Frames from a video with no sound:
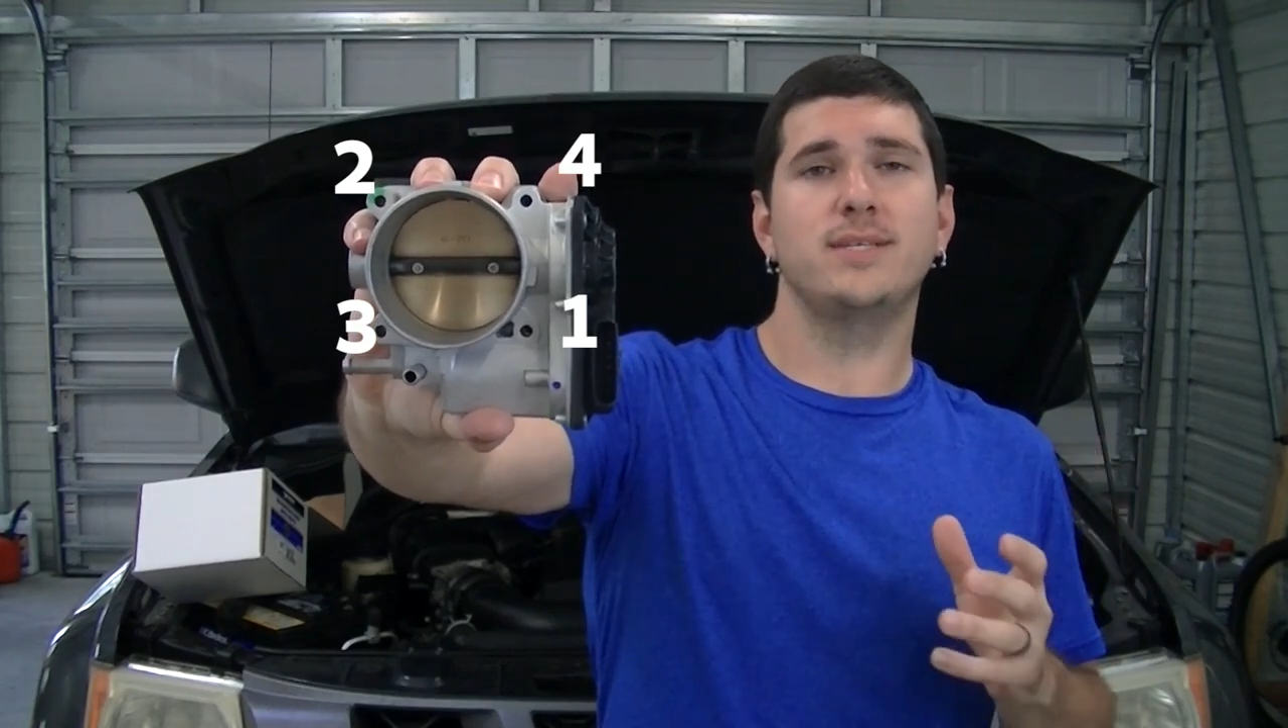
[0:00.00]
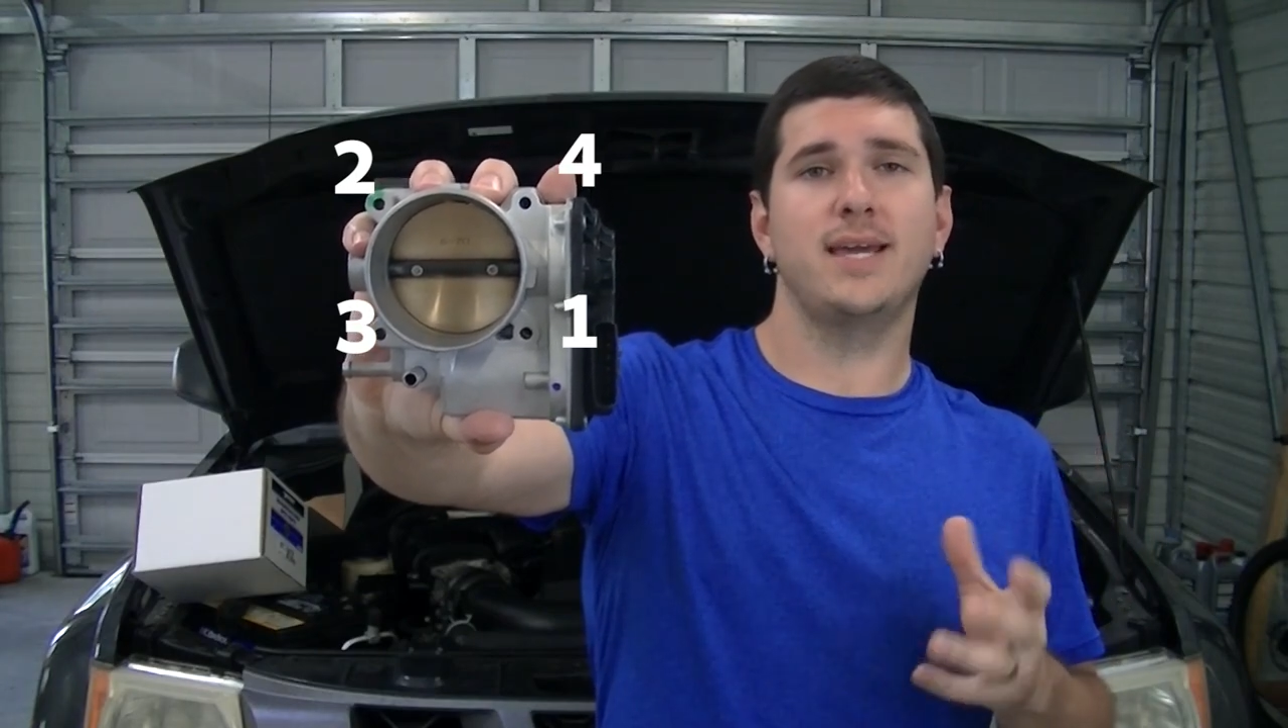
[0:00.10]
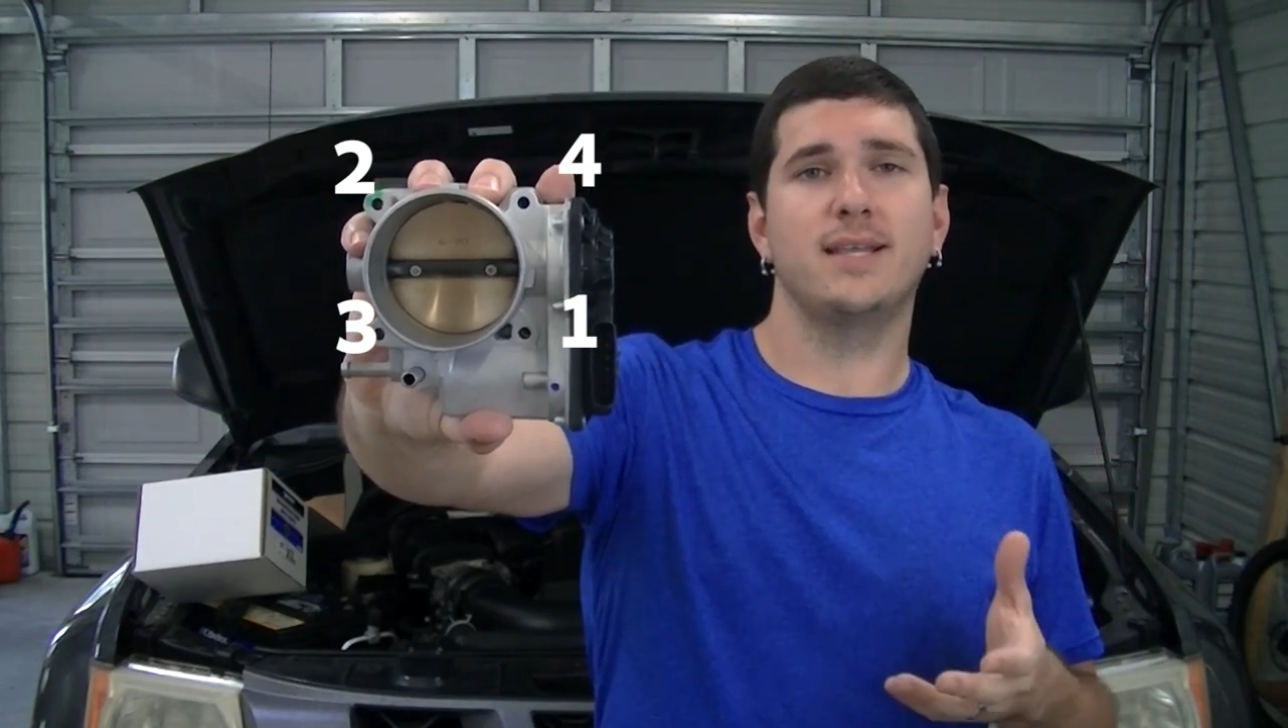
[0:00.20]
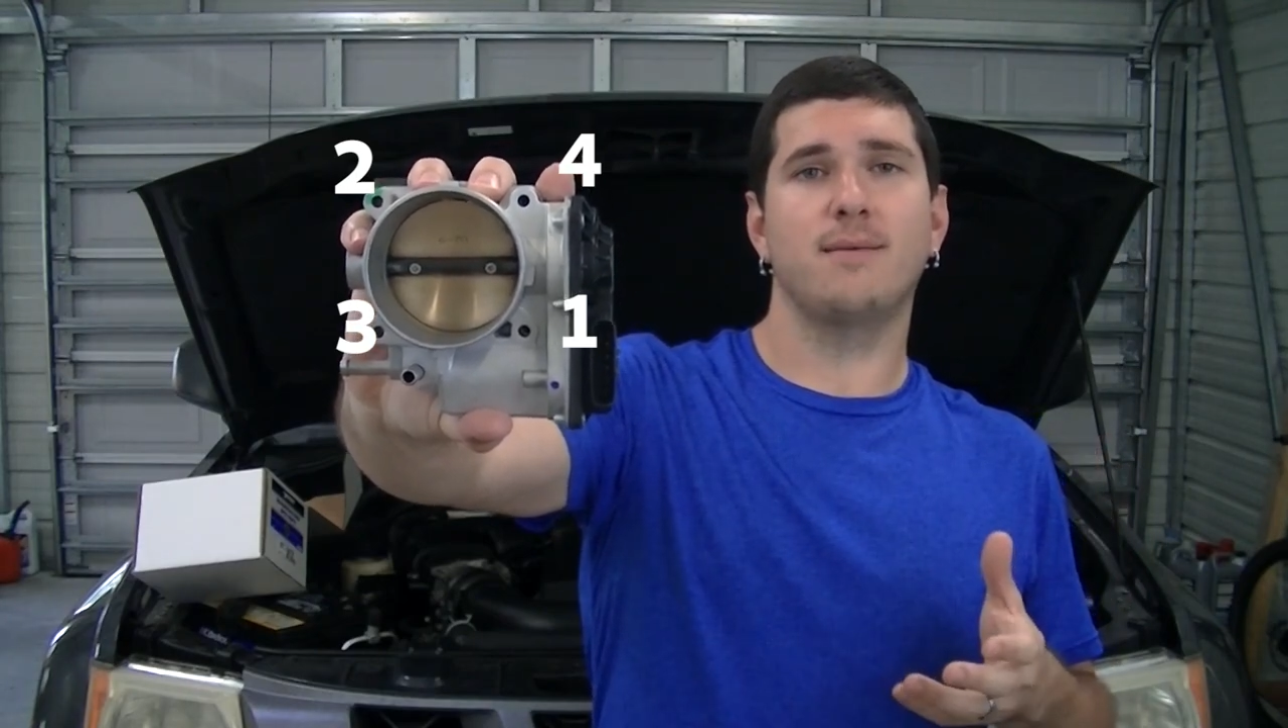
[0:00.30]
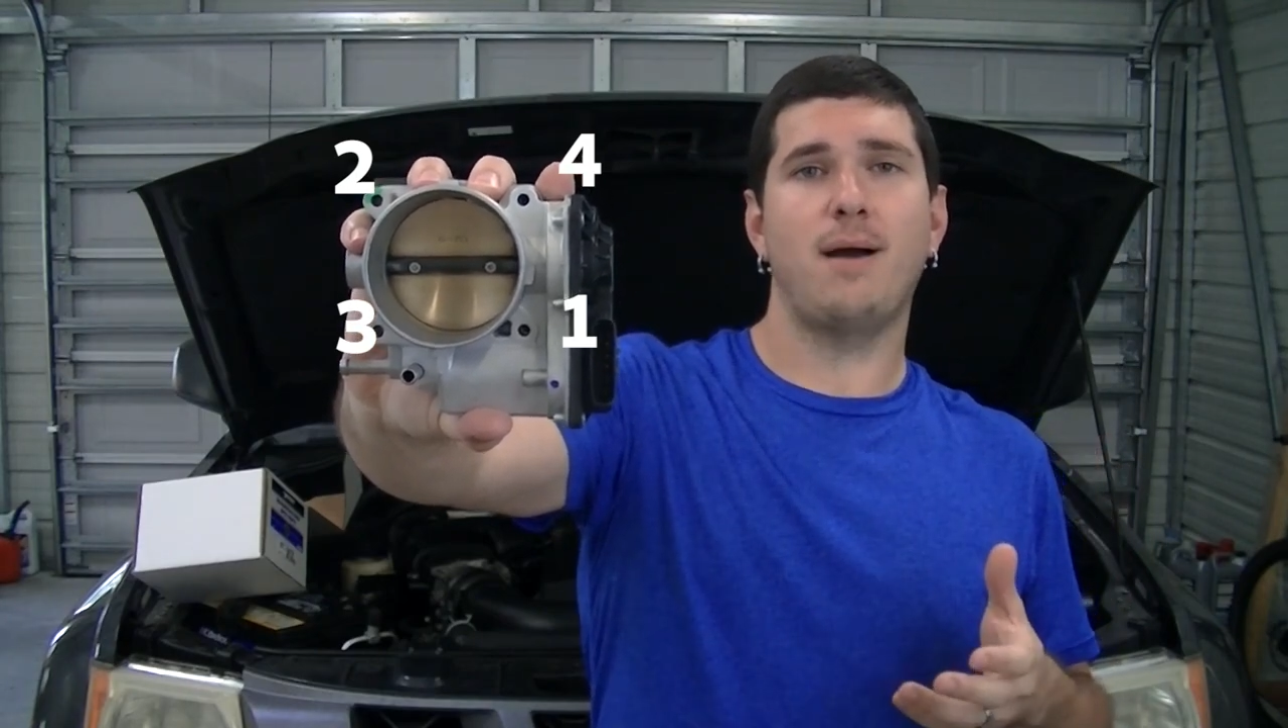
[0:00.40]
we
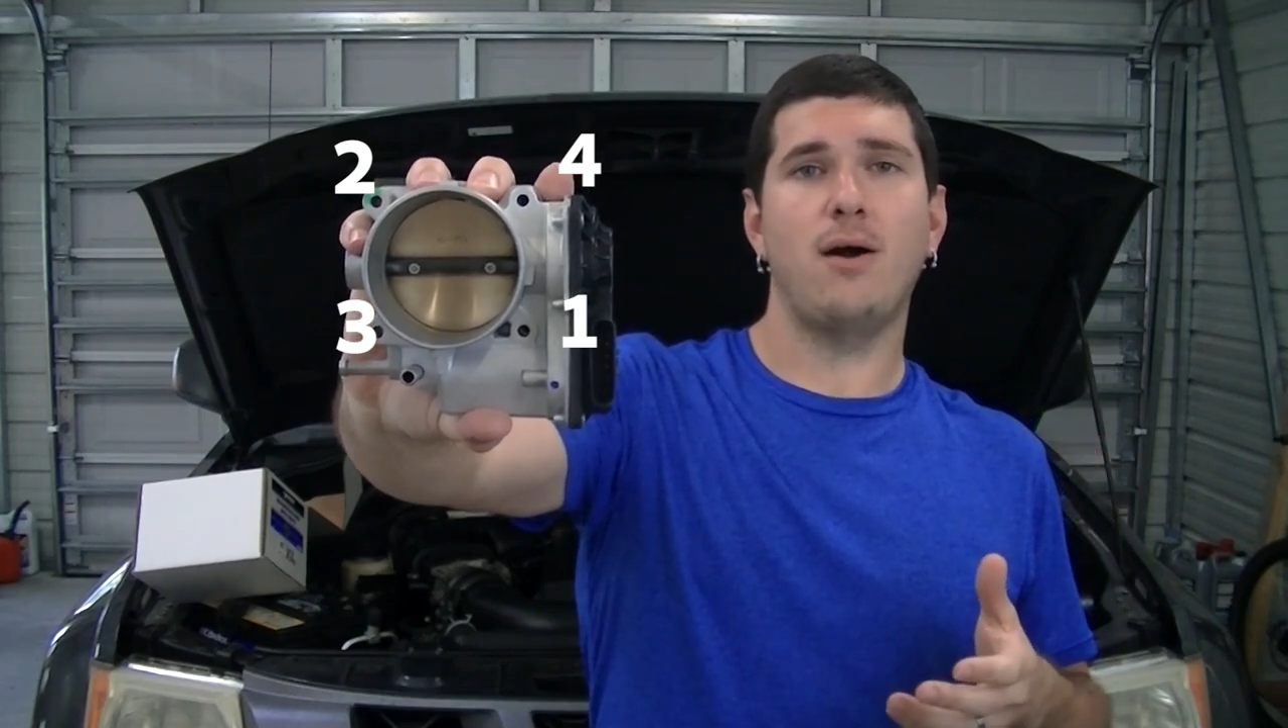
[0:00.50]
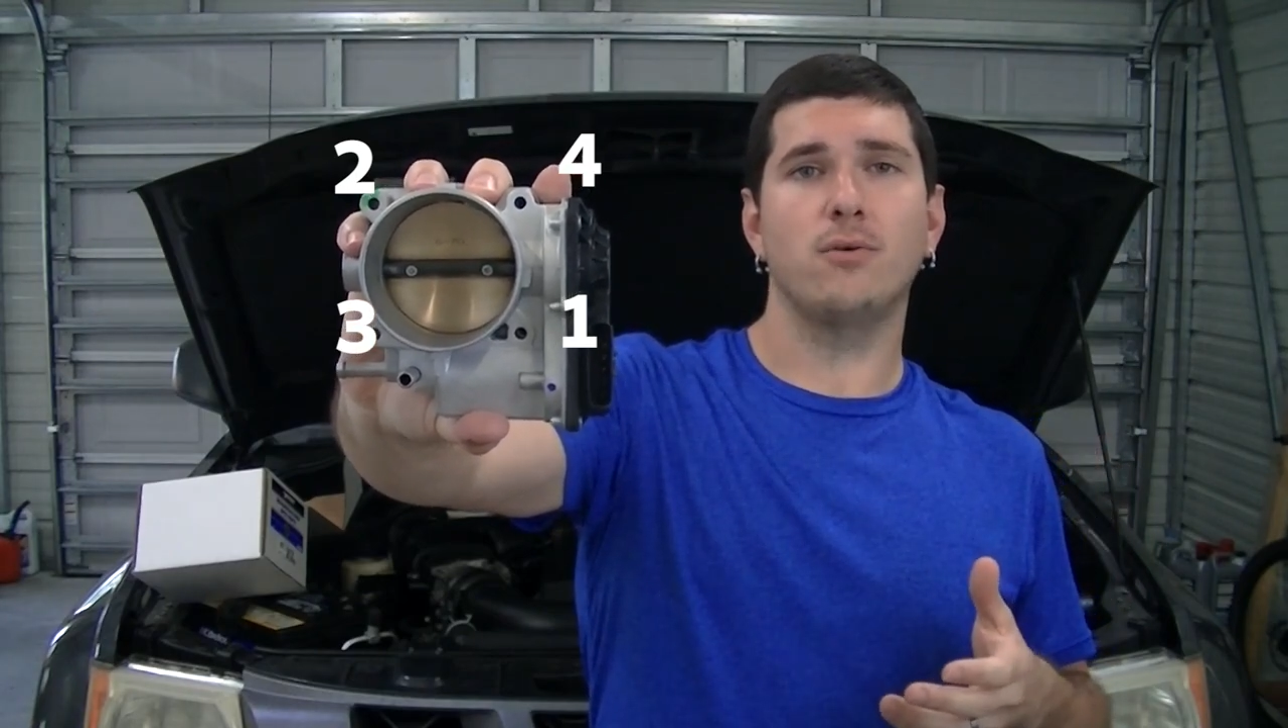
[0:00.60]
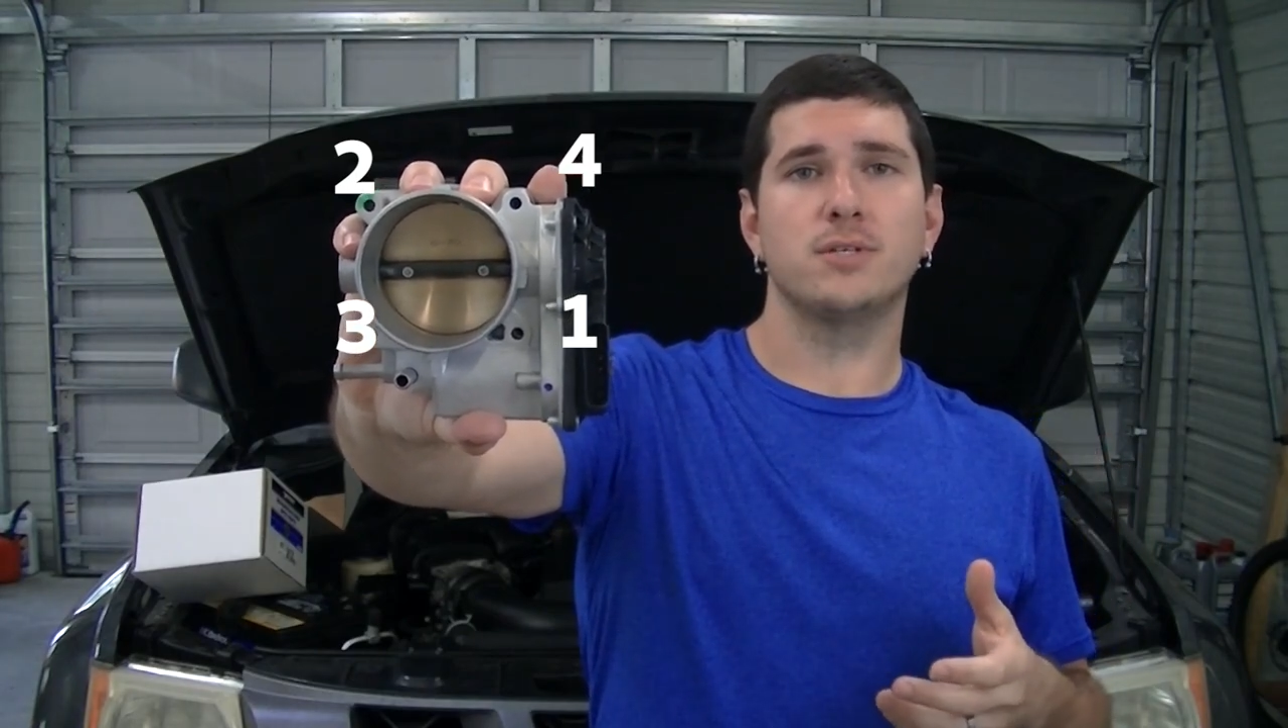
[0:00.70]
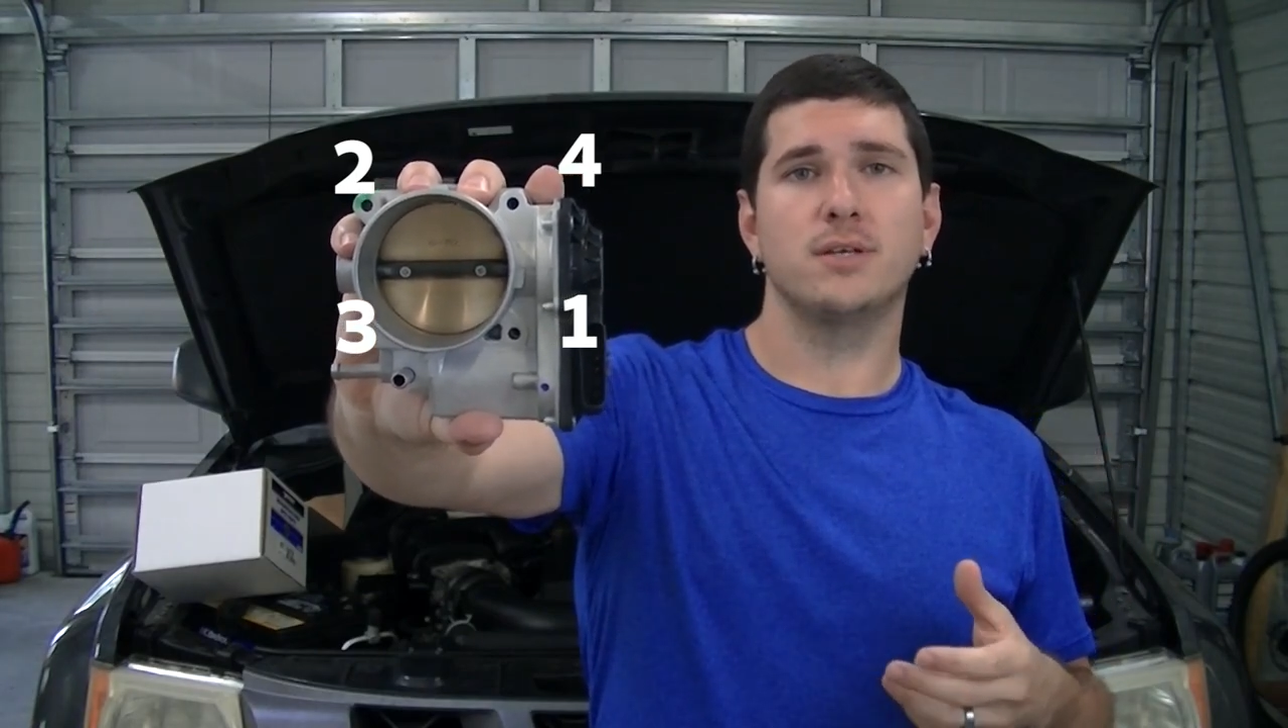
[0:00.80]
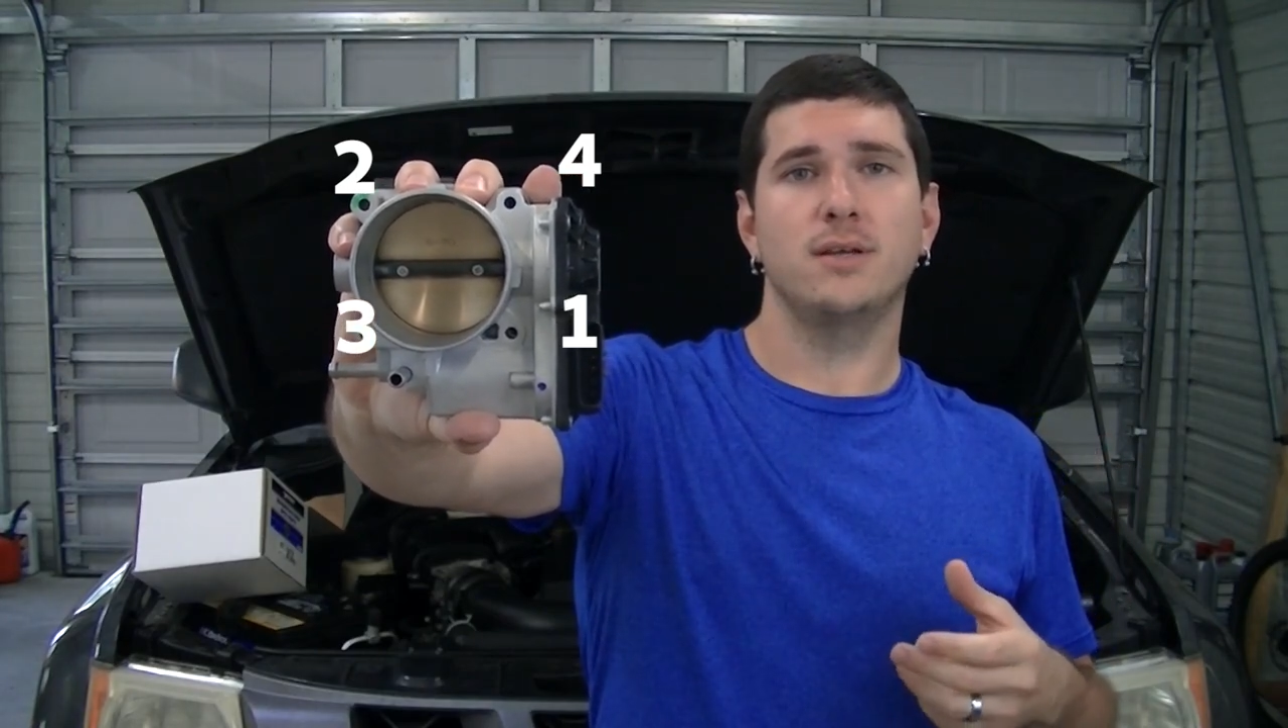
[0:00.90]
take them
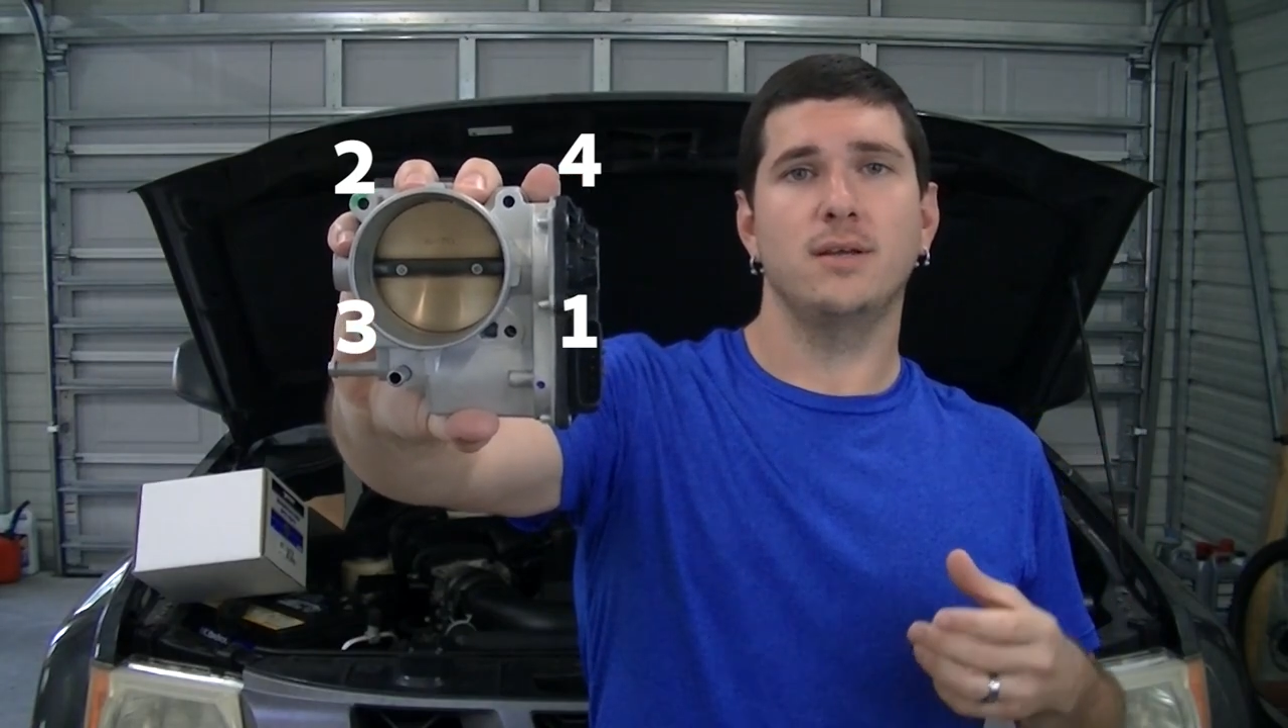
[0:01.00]
out,